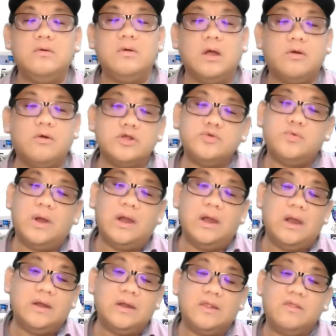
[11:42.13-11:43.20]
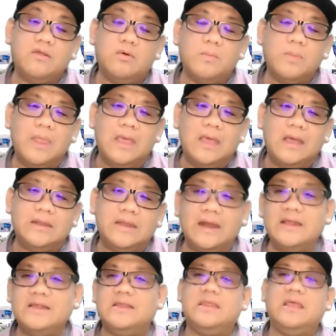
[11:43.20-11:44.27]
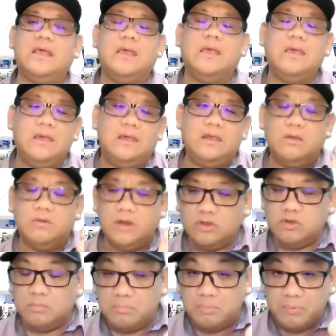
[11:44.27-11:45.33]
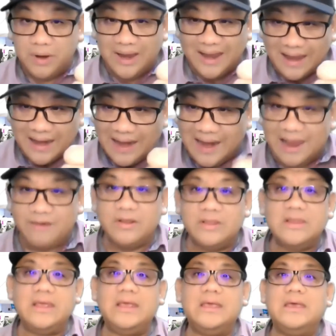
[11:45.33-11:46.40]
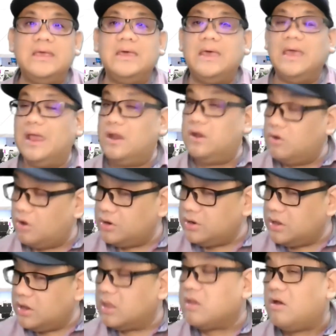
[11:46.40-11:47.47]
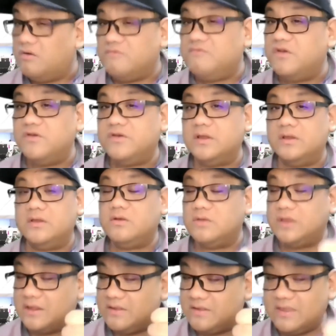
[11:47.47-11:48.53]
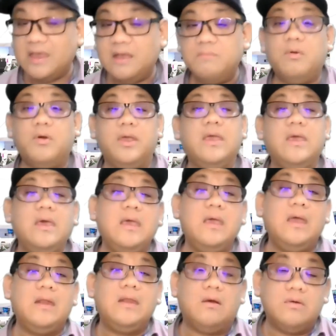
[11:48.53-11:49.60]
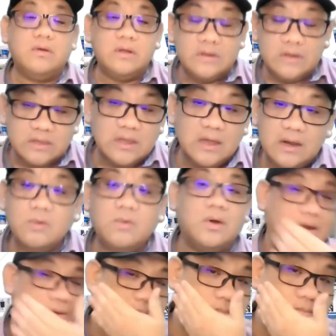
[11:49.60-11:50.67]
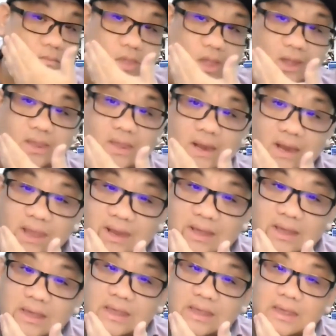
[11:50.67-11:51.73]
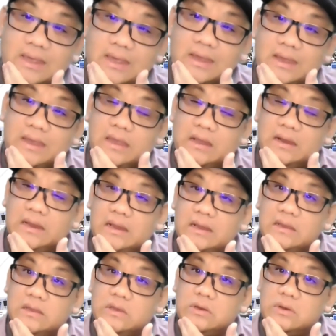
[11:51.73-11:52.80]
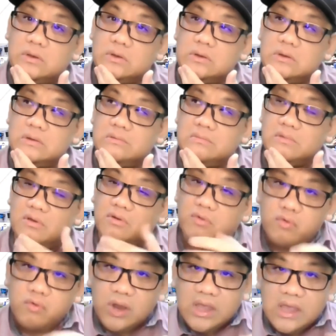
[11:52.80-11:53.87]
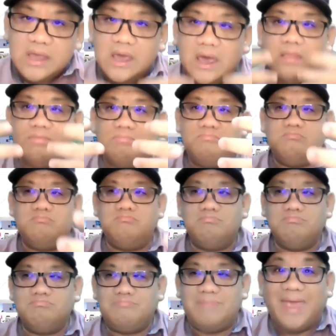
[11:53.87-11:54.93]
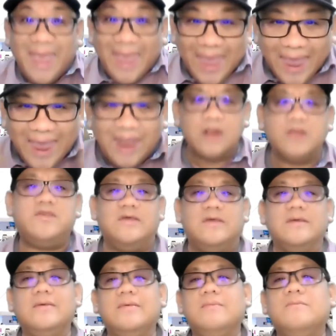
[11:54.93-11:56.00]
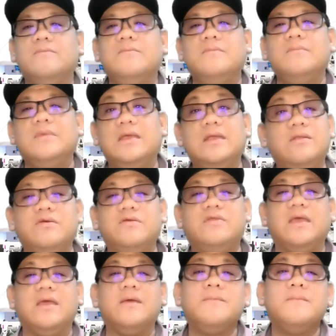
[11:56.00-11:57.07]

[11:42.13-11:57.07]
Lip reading: across one another. So that is the thing. You need to bring clarity and not confusion. So that's the second point. Now, the third one, as a leader, you need to create energy. Interesting.